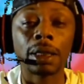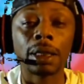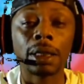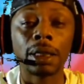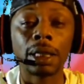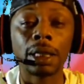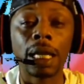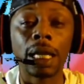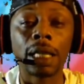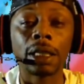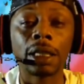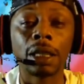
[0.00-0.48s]

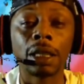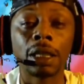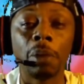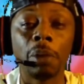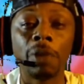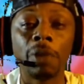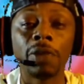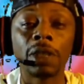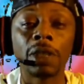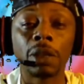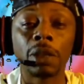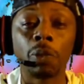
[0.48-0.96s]
take to the
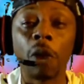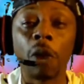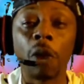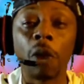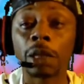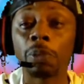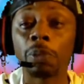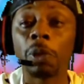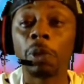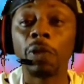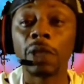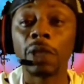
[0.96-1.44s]
movies to
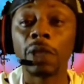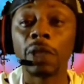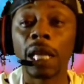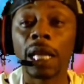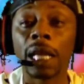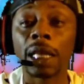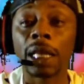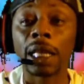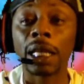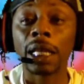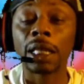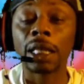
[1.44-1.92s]
watch movies
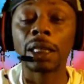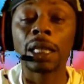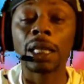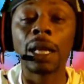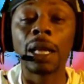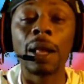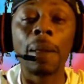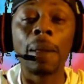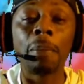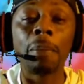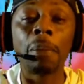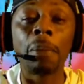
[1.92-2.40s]
like this.
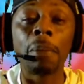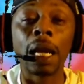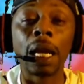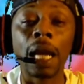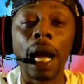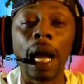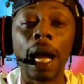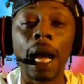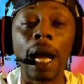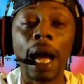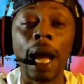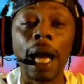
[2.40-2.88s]

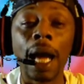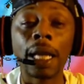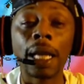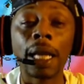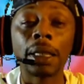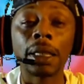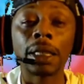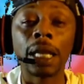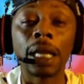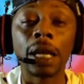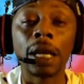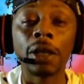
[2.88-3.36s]
But I, I
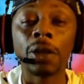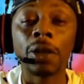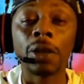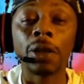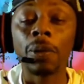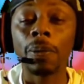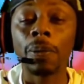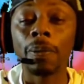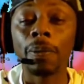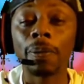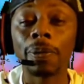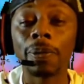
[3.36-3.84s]
can tell
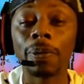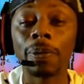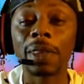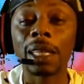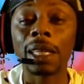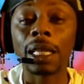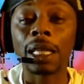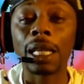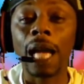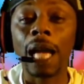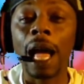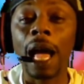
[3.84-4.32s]
you,
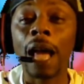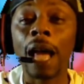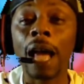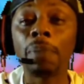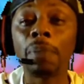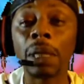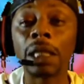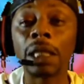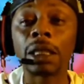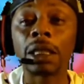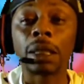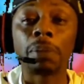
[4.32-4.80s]
I've
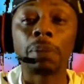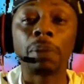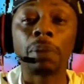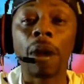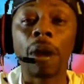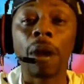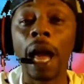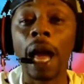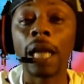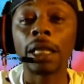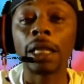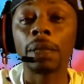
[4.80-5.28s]
been
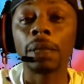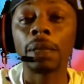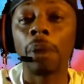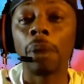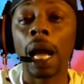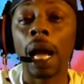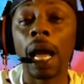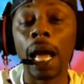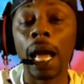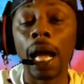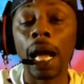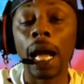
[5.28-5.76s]
surprised
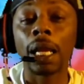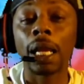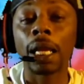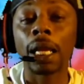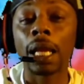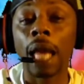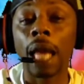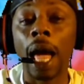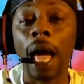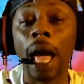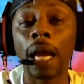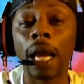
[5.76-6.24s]
by a
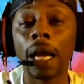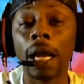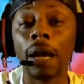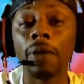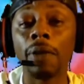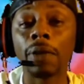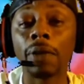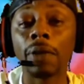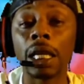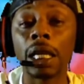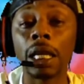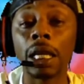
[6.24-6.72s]
lot
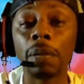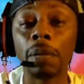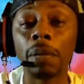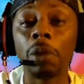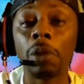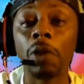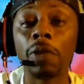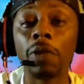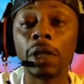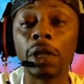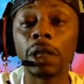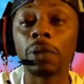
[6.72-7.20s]
of kid
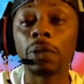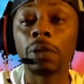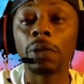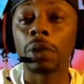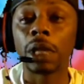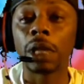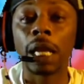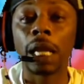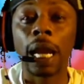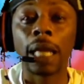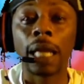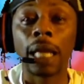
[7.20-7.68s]
movies
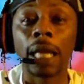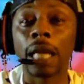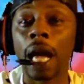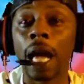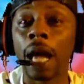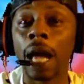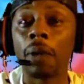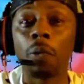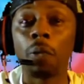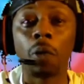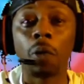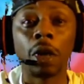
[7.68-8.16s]
that I
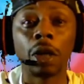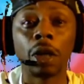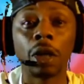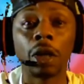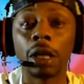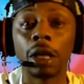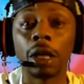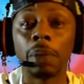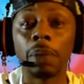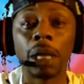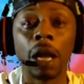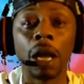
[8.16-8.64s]
thought weren't
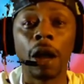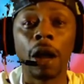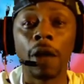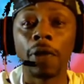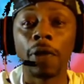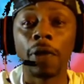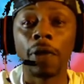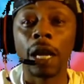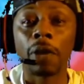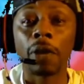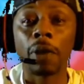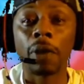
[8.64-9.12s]
going to be all
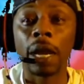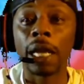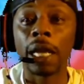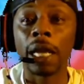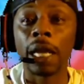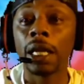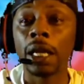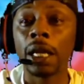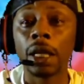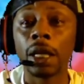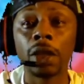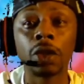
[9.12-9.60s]
that
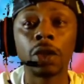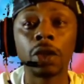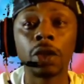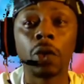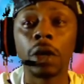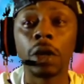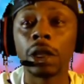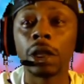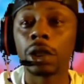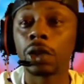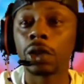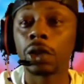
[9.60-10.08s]
great.
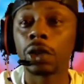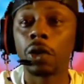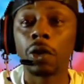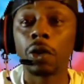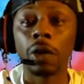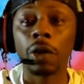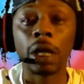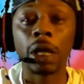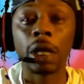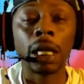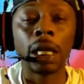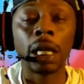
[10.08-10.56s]
Toy
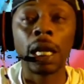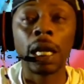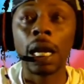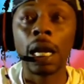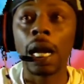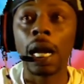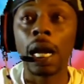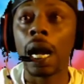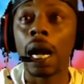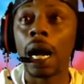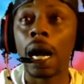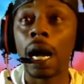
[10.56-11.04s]
Story,
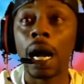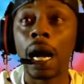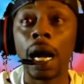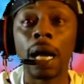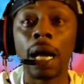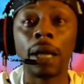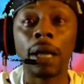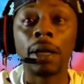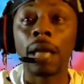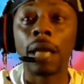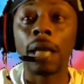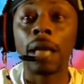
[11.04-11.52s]

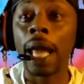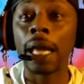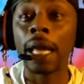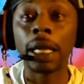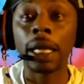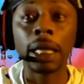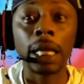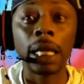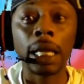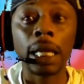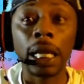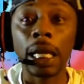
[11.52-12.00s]
uh,
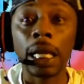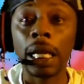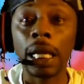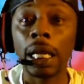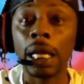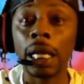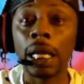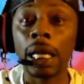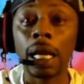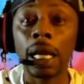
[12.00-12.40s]
Lion King,